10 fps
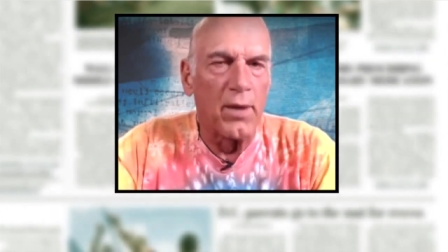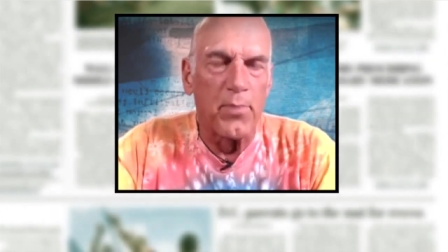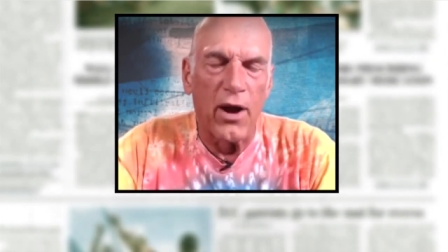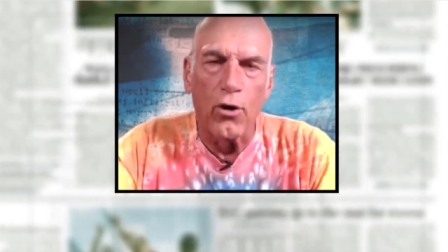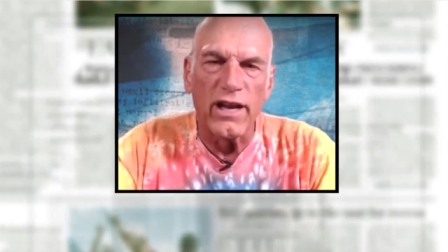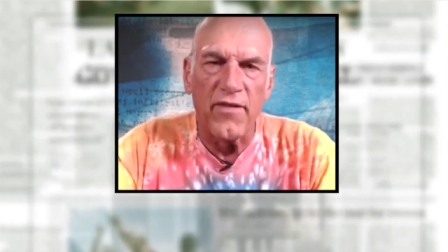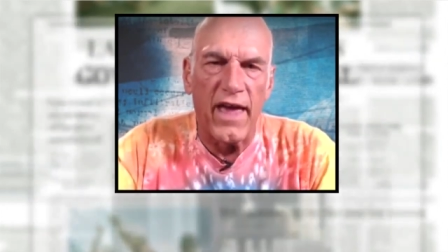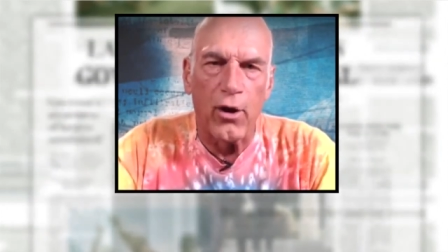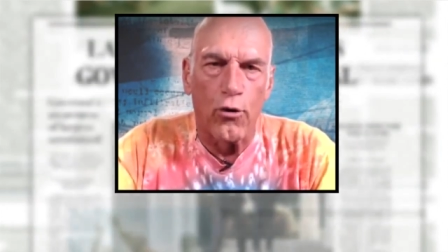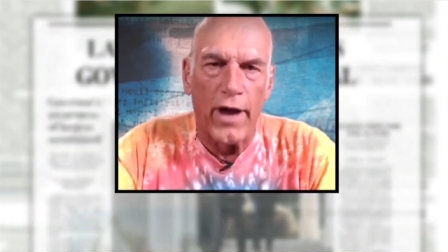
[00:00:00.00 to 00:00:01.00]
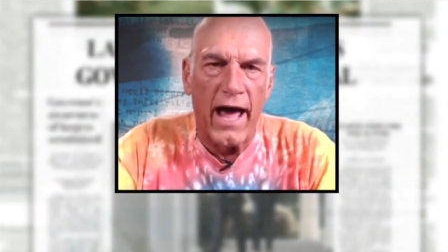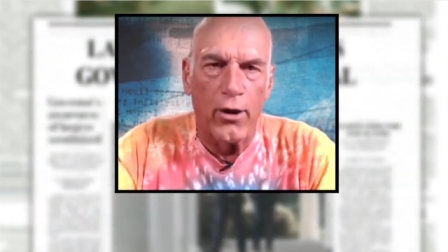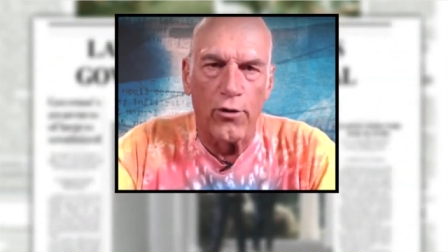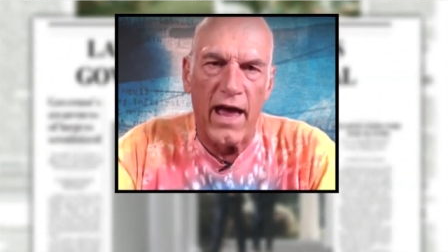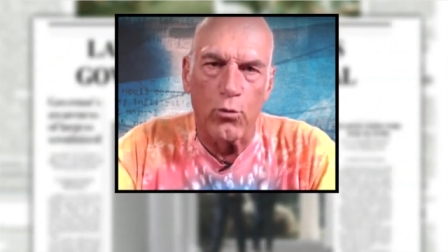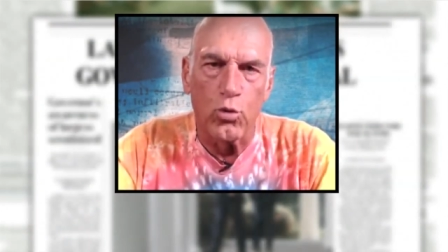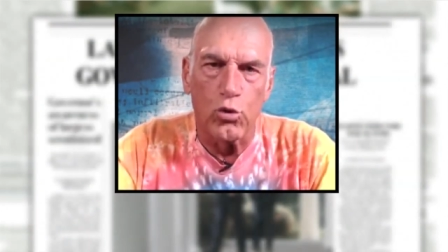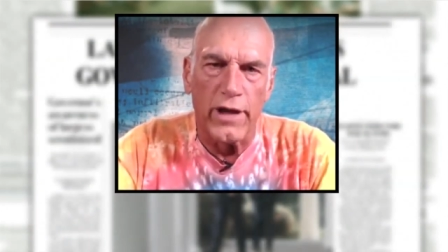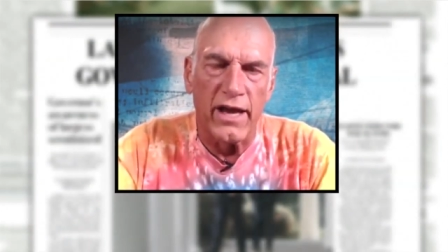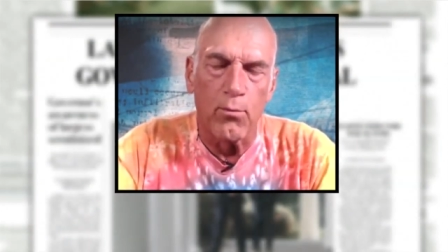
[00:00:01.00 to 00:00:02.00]
But apparently they don't honor that
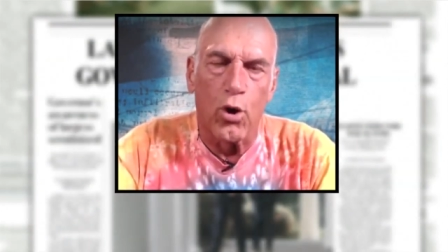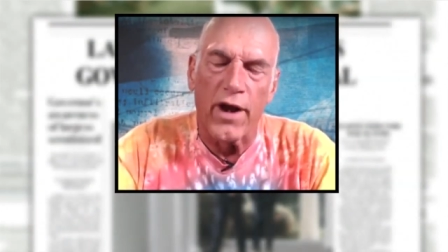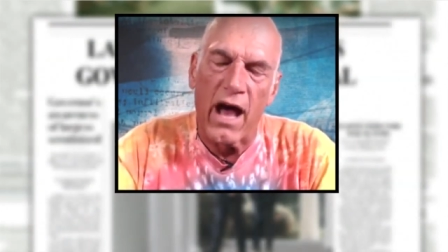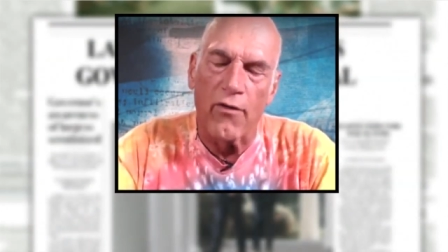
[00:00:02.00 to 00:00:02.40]
rule anymore.